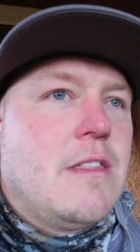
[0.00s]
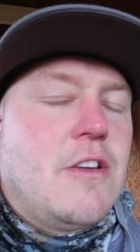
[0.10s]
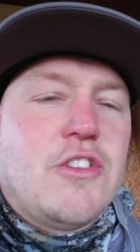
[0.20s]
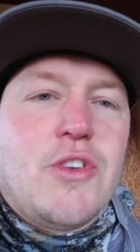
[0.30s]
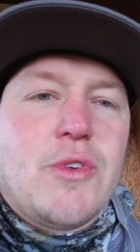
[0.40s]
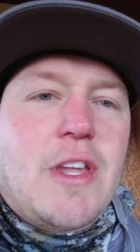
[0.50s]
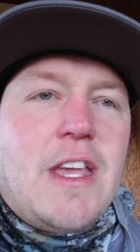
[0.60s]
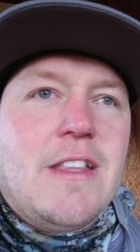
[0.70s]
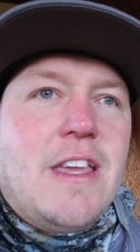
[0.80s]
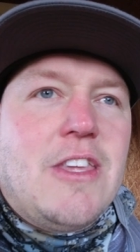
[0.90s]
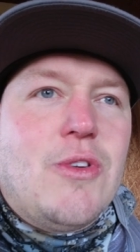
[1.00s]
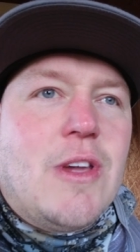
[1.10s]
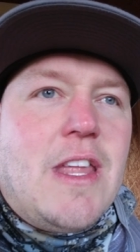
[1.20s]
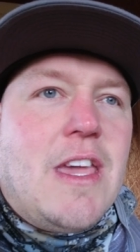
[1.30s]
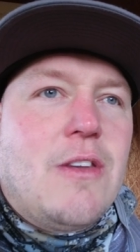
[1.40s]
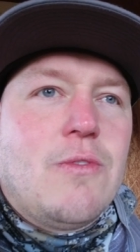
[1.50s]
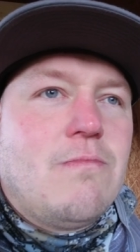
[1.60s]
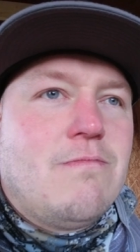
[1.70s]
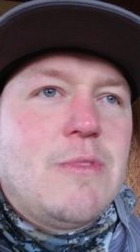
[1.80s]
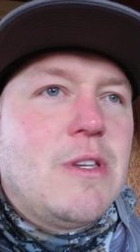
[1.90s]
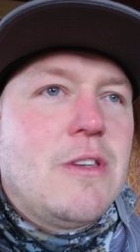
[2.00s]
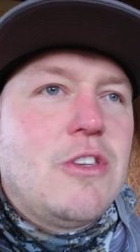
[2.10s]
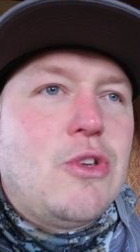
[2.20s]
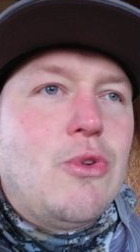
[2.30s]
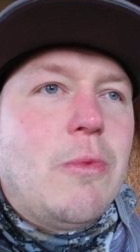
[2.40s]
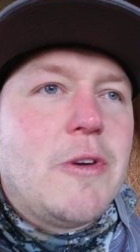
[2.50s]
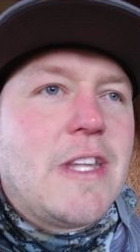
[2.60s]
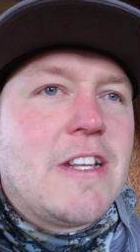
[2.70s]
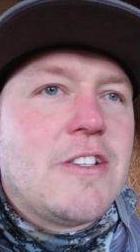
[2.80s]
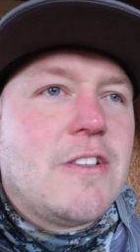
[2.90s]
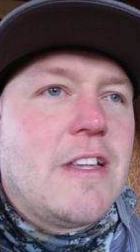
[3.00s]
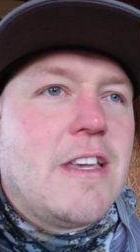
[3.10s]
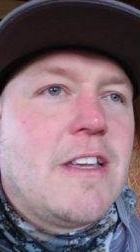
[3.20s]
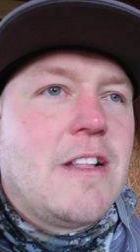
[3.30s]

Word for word: They're so tight like you could hit two potentially